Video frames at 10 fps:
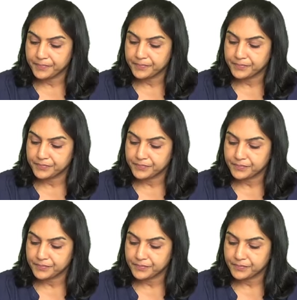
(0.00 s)

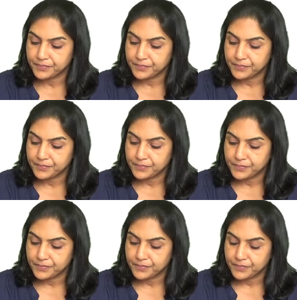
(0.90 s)

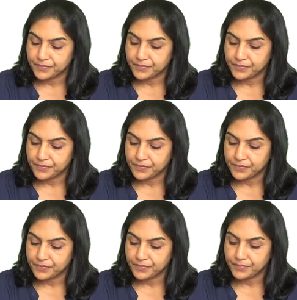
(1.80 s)

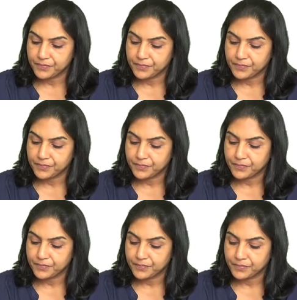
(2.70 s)

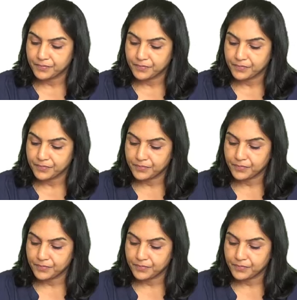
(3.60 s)
(silence)